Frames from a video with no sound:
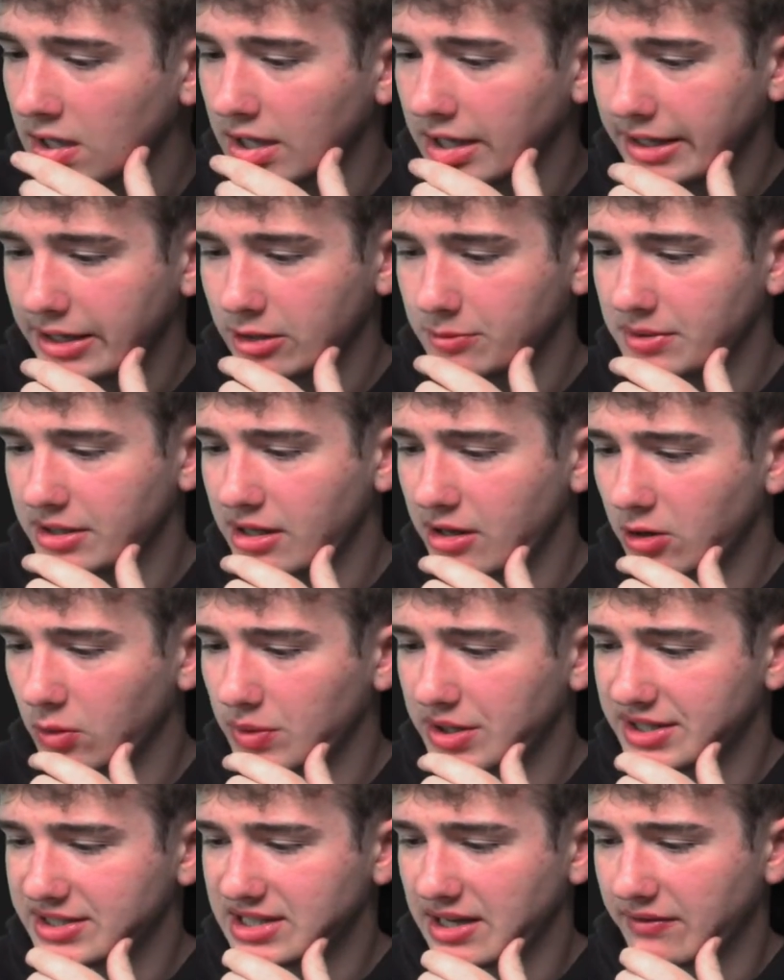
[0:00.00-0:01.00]
He would be another
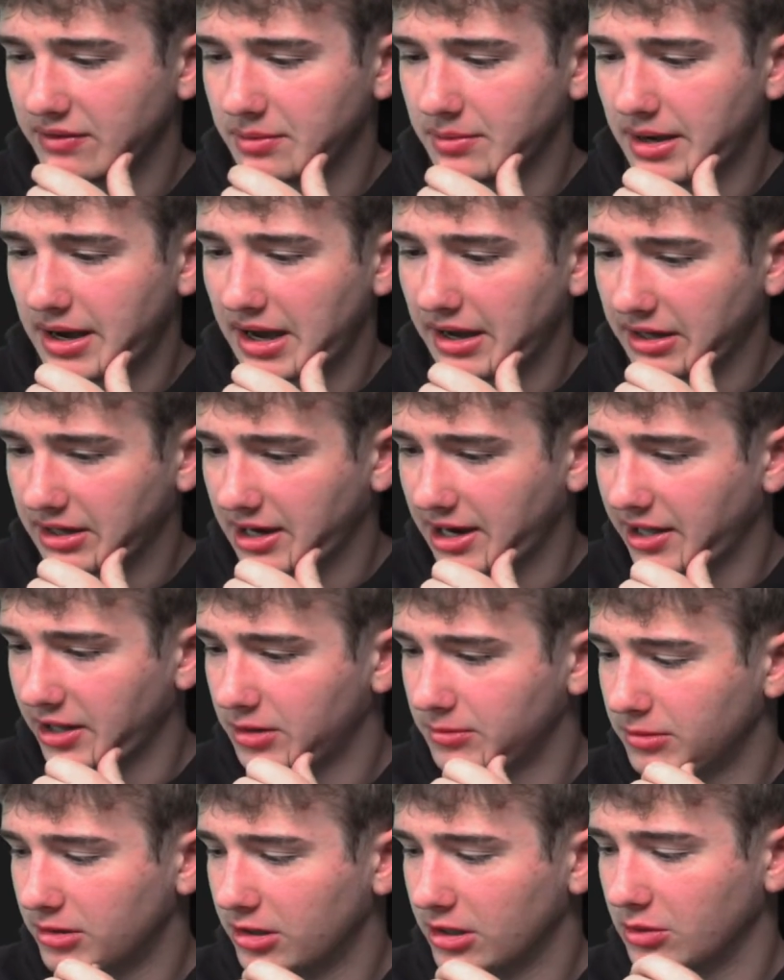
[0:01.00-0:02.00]
Week 7 bye.
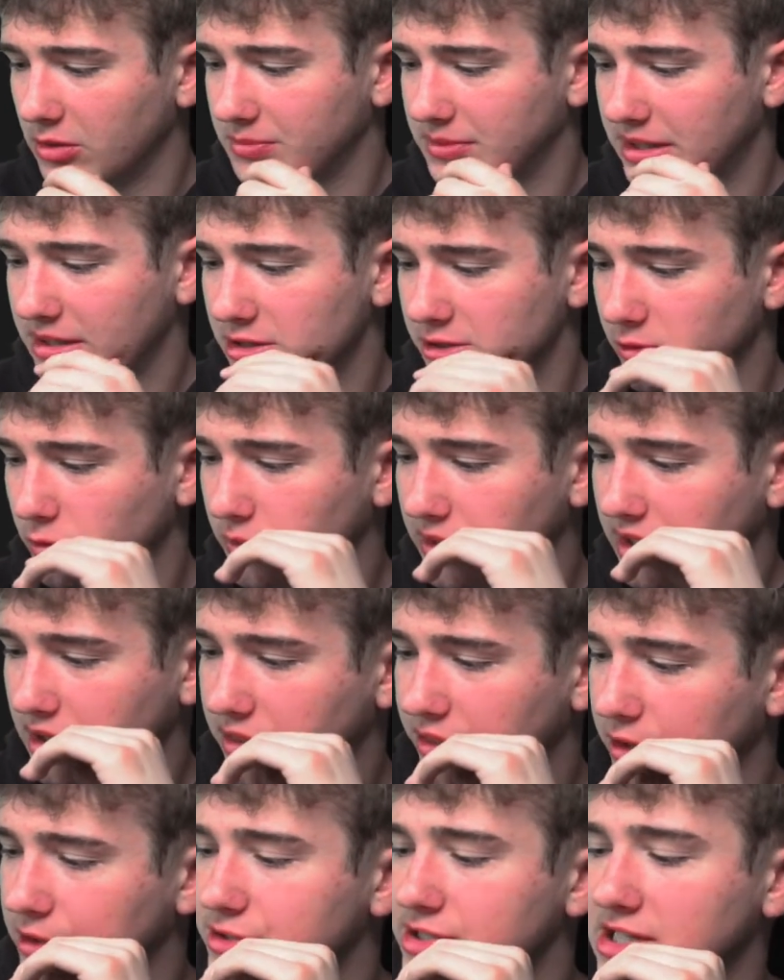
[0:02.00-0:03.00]
Kyler Murray would be another Week
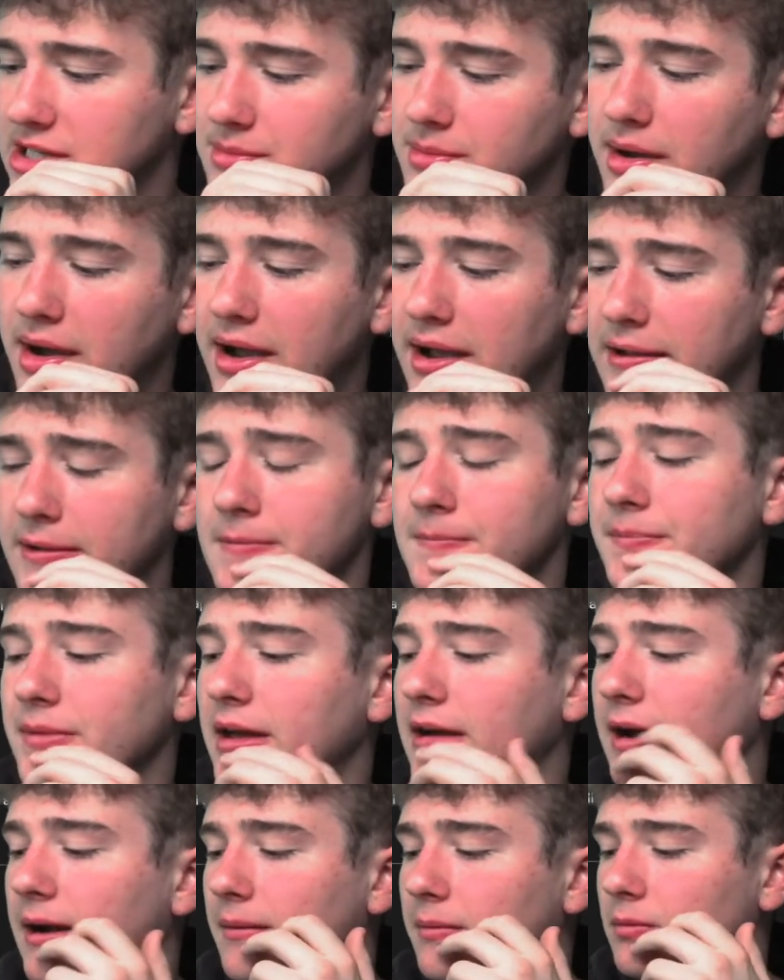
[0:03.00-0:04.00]
13 bye.
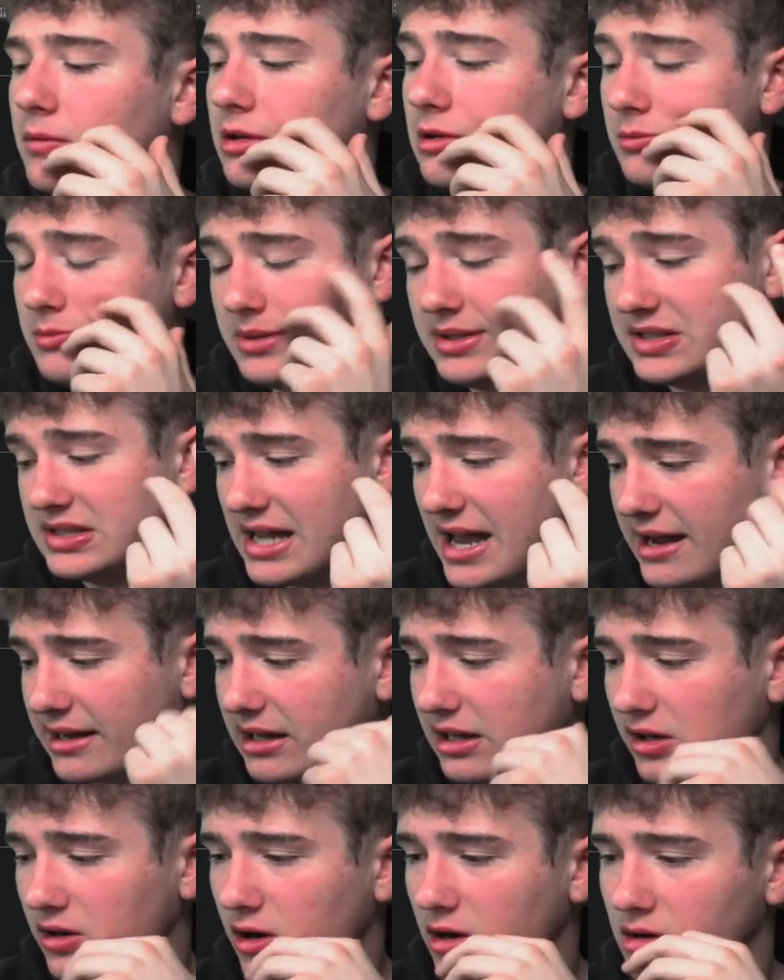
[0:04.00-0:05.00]
It would be
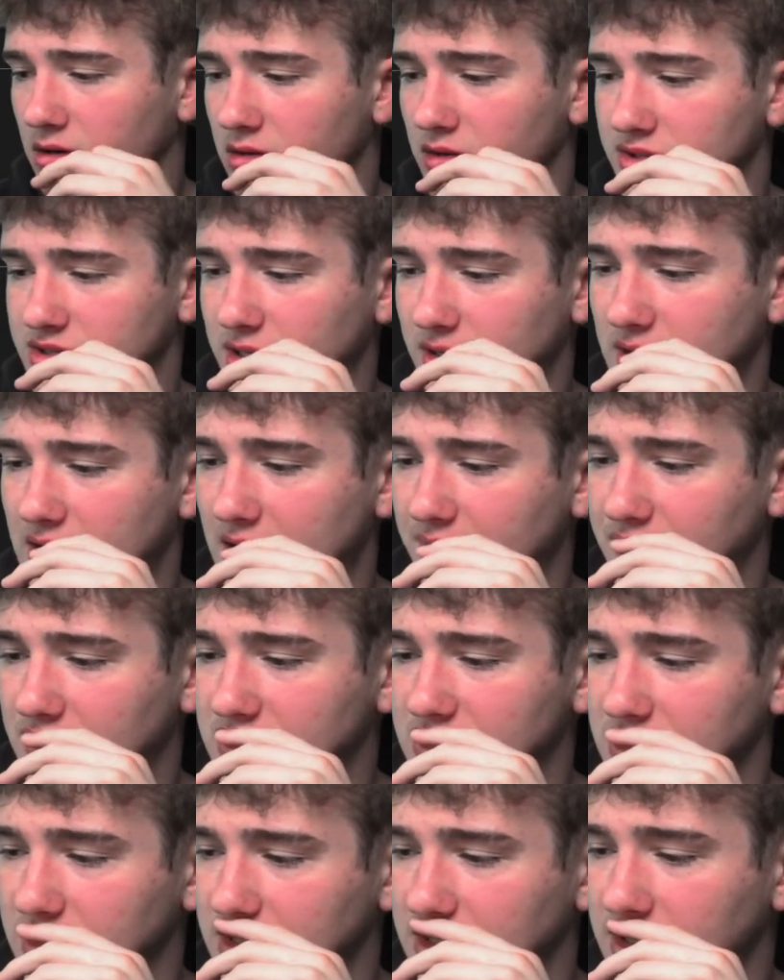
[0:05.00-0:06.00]
stacking Cardinals there,
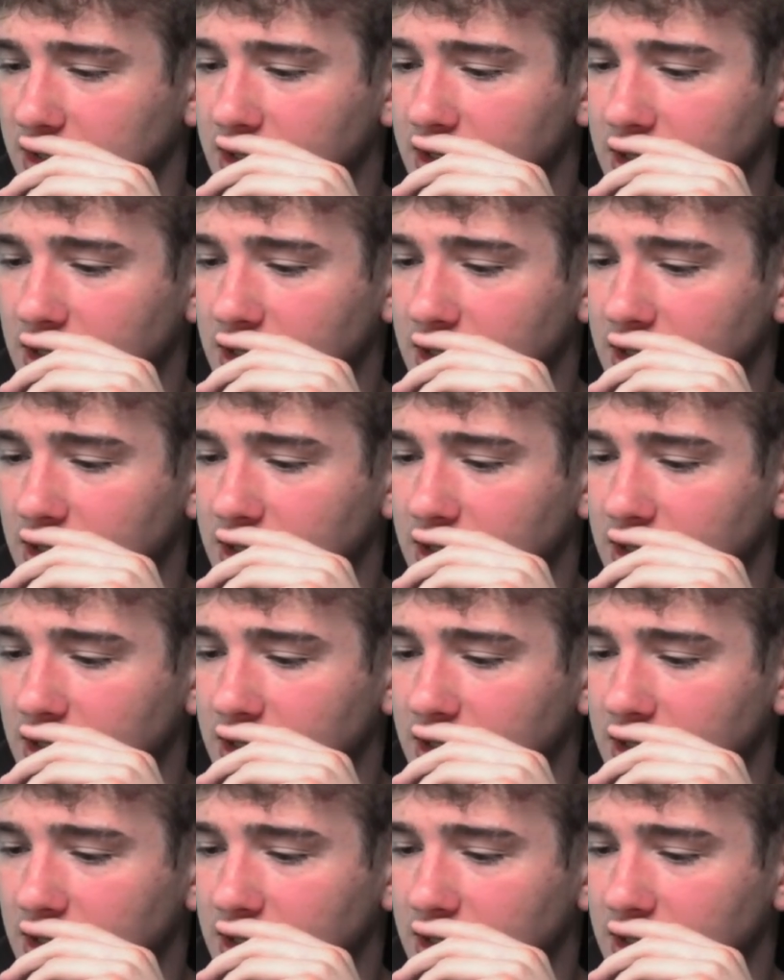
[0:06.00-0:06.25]
obviously.